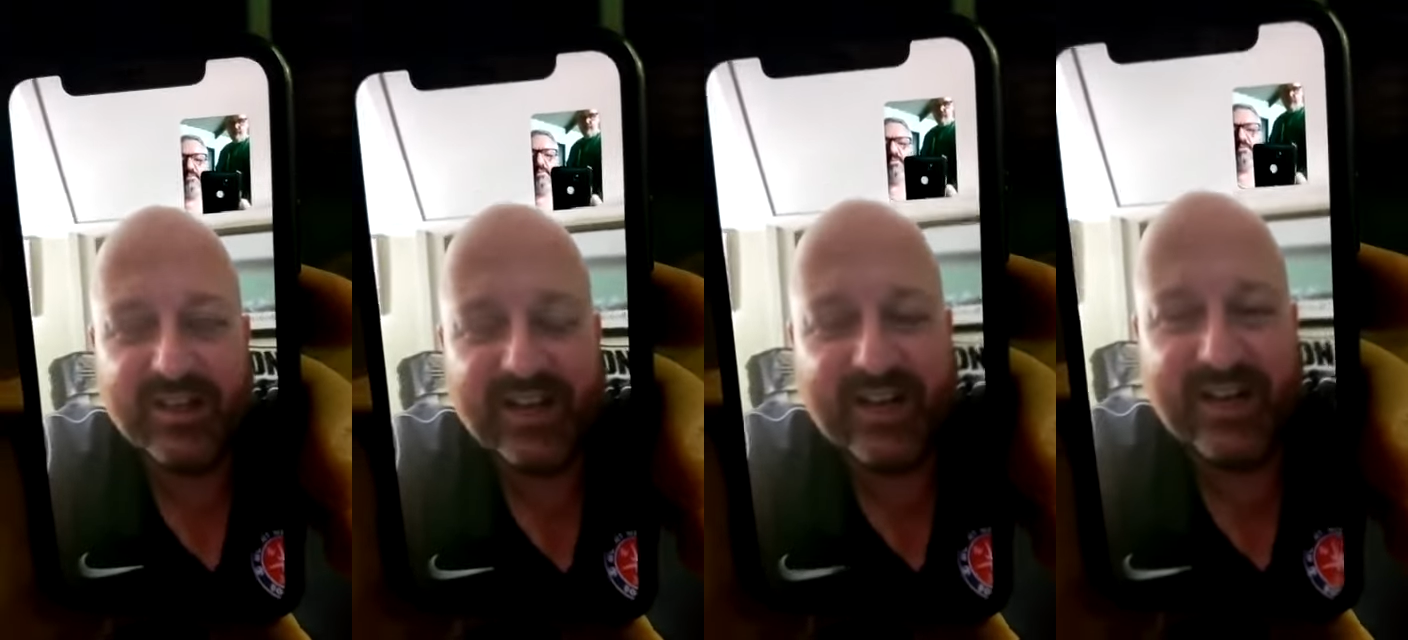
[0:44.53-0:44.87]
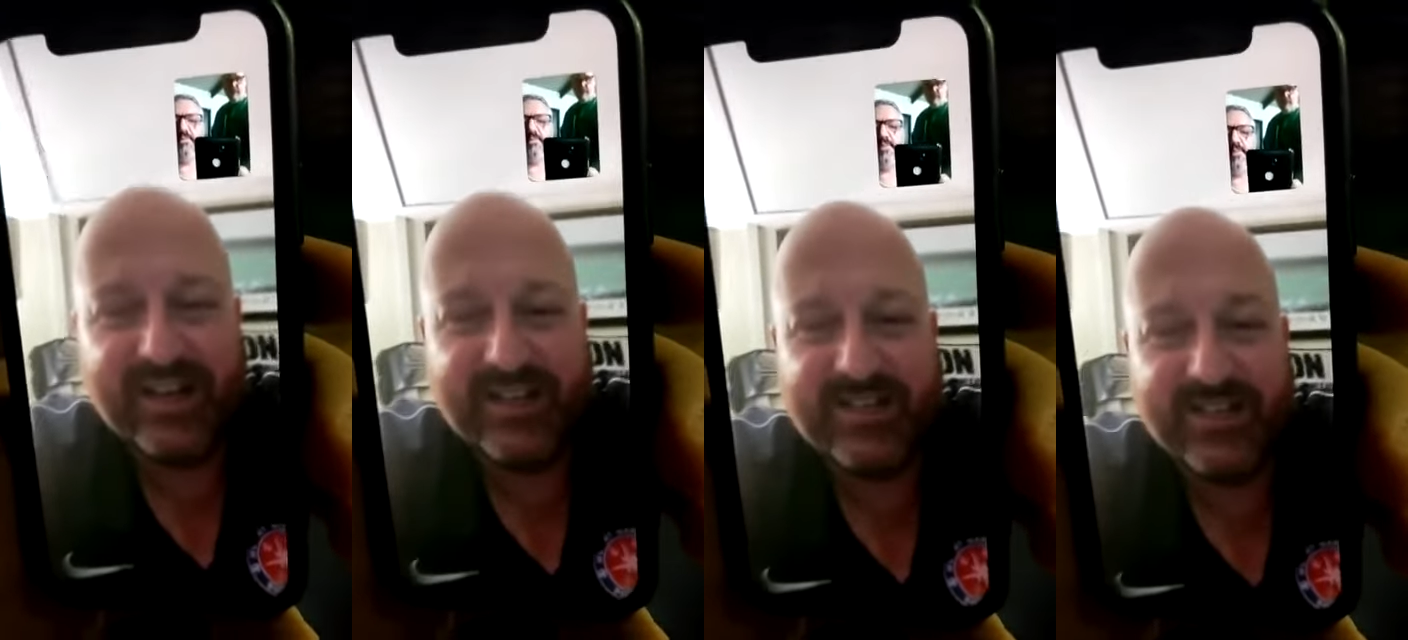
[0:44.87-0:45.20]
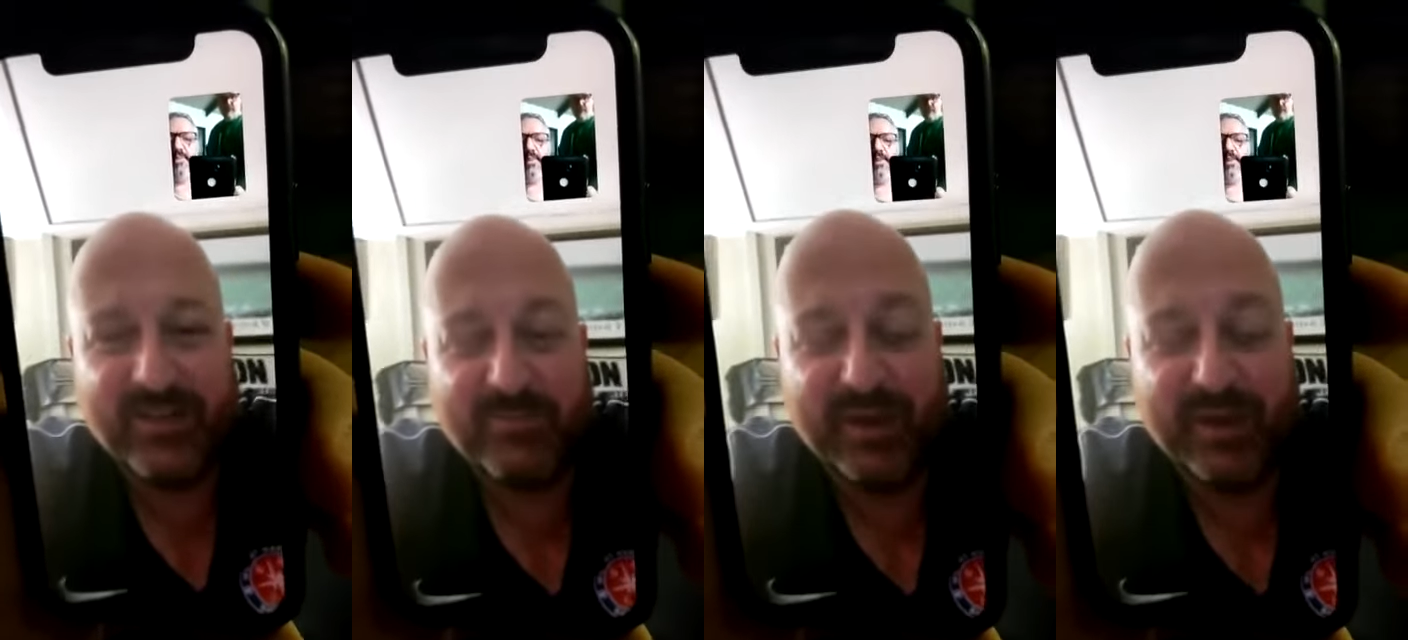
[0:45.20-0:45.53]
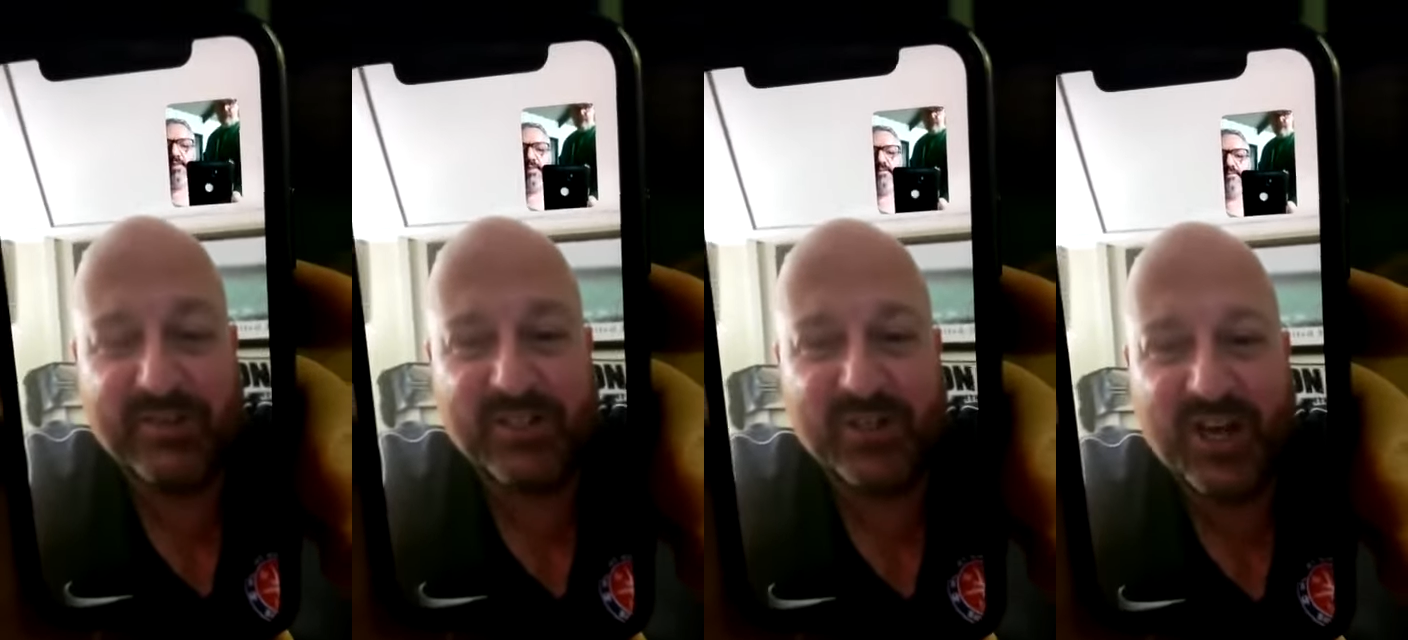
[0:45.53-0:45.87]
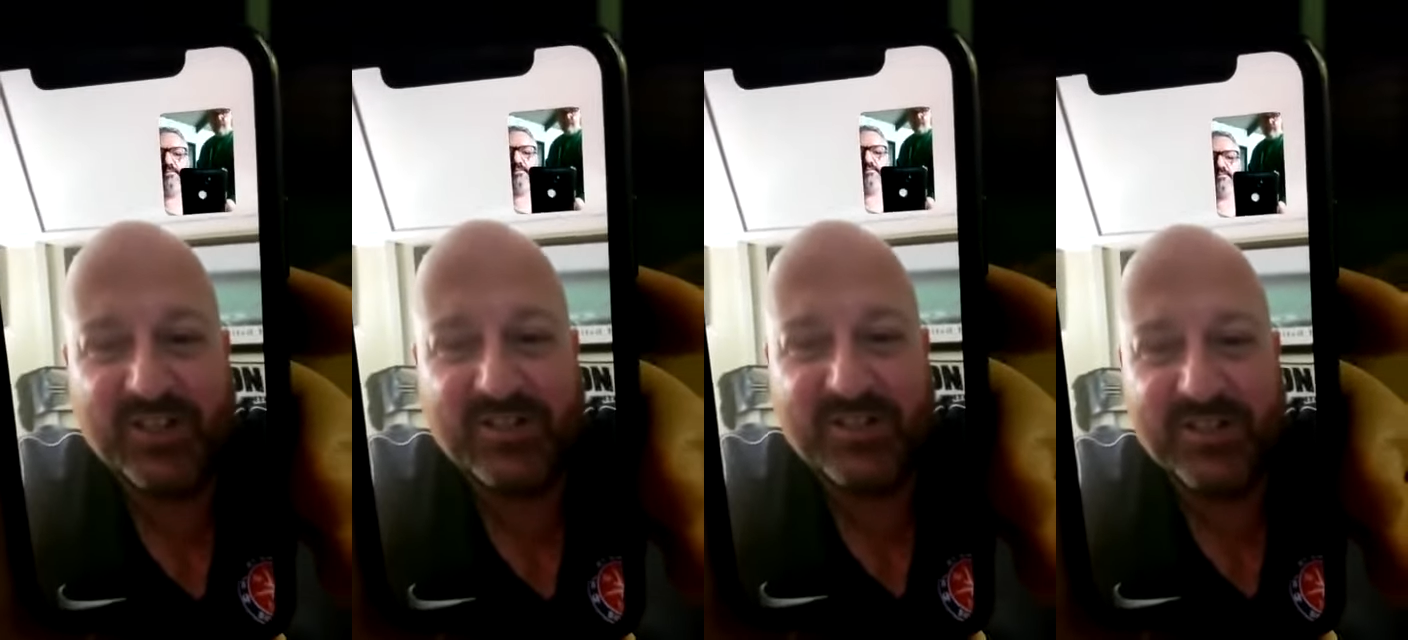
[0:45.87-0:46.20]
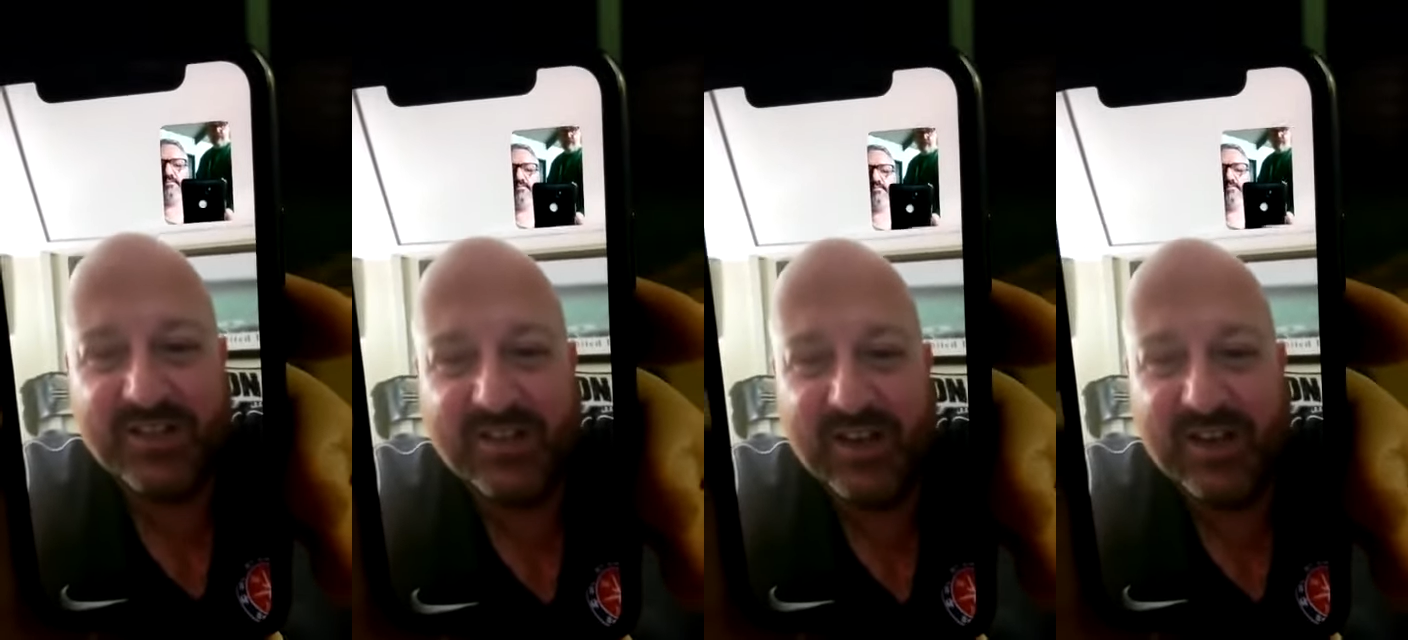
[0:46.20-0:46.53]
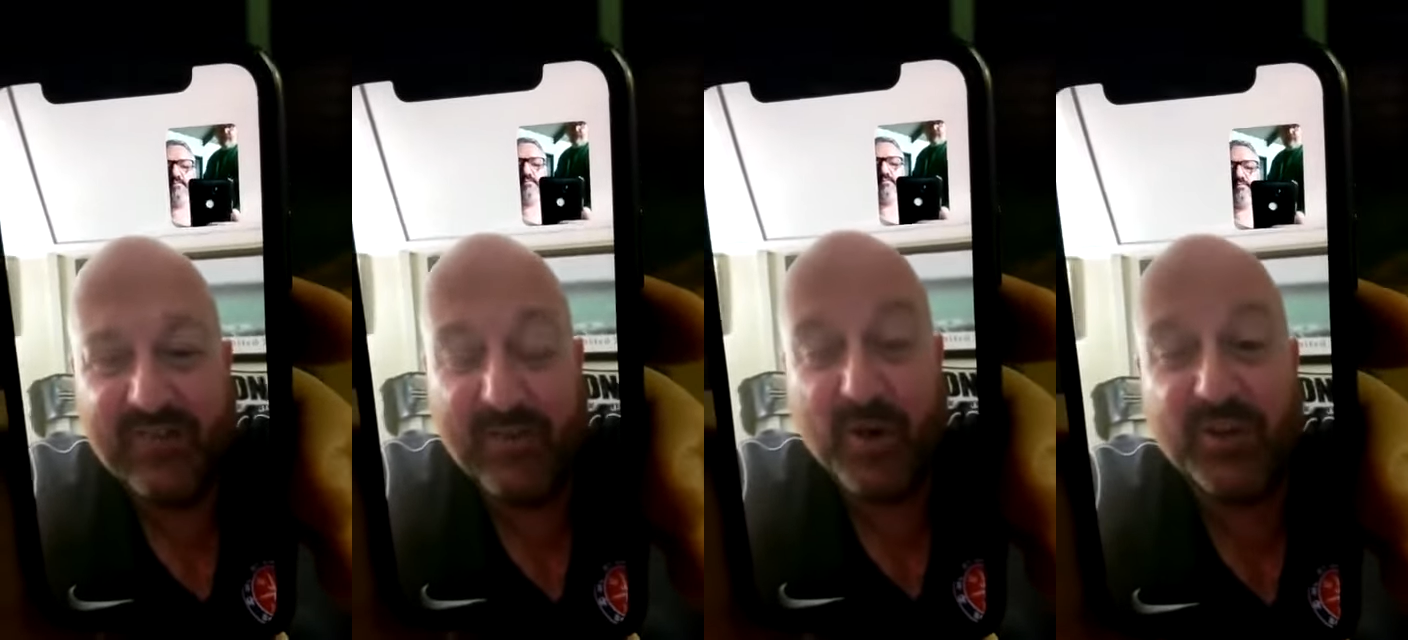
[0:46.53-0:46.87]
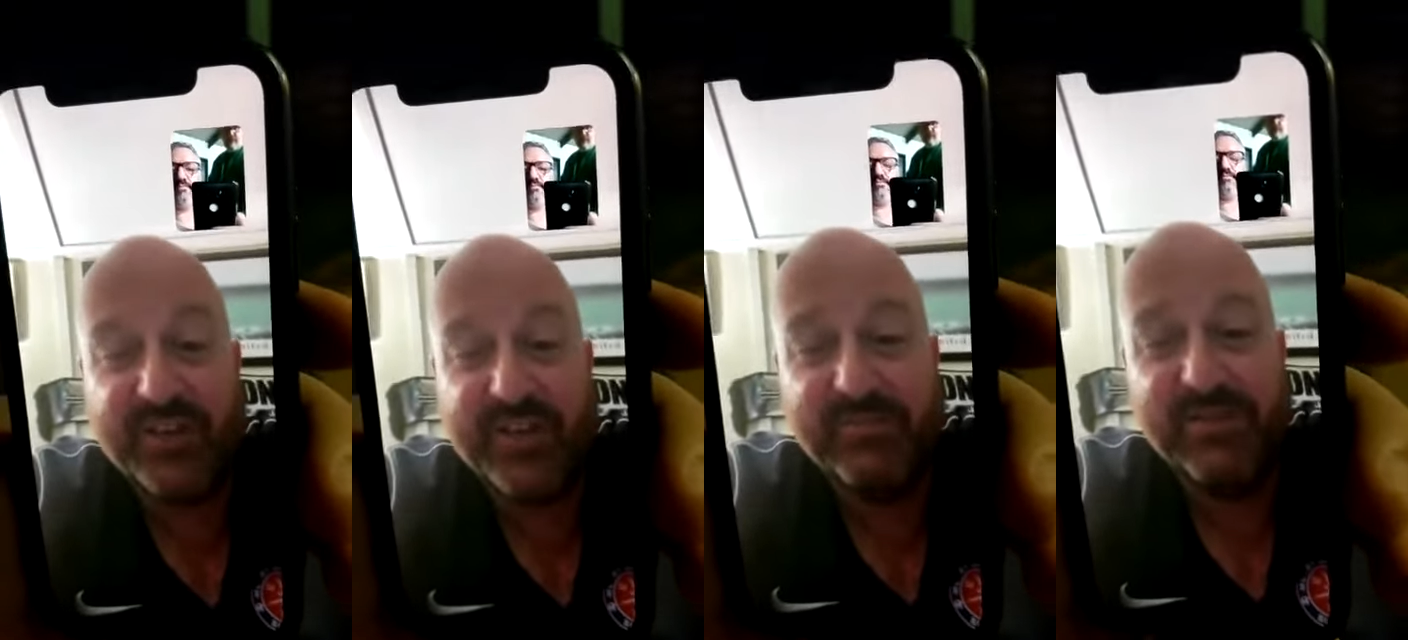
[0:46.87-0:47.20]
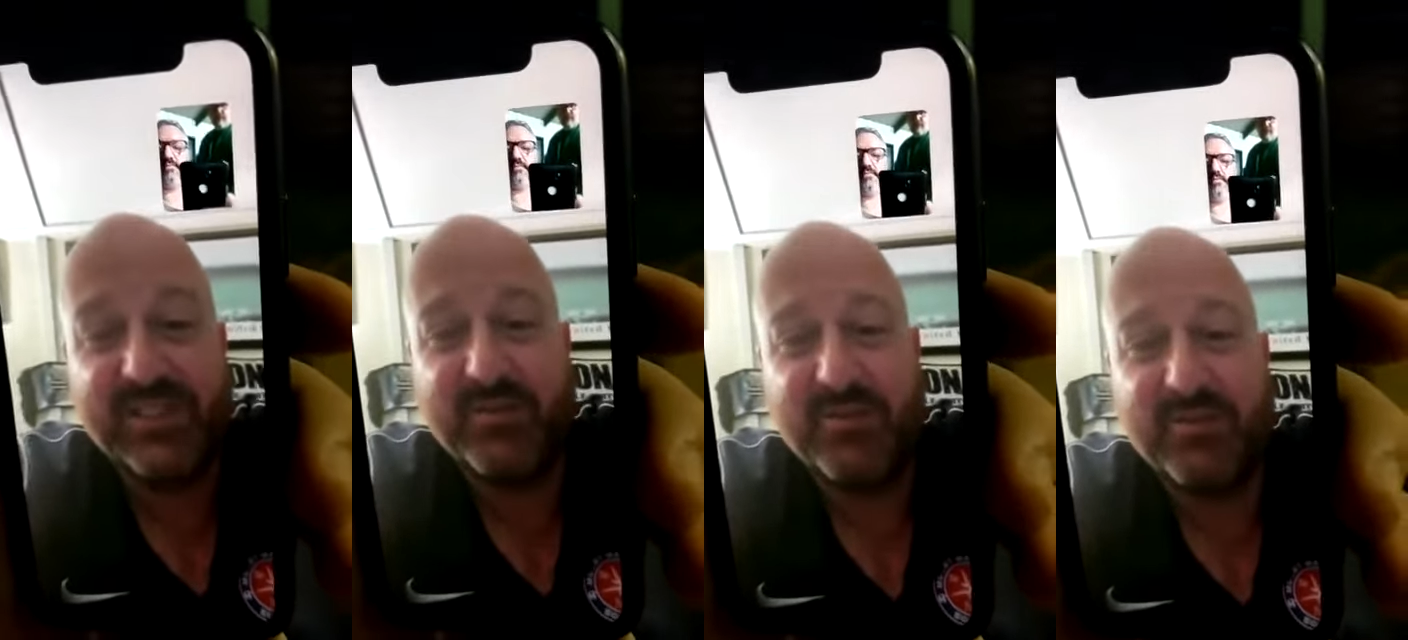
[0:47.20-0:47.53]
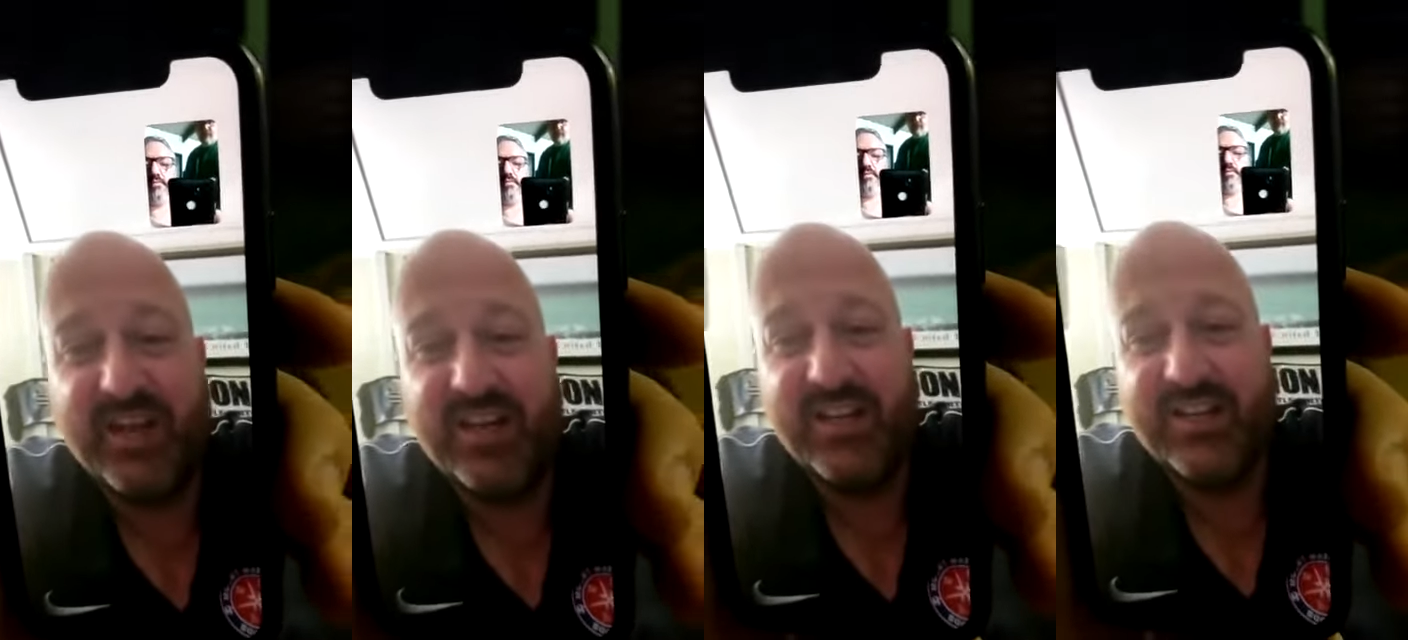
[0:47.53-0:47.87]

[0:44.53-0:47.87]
Yeah, it's a bit of a slow start for both teams.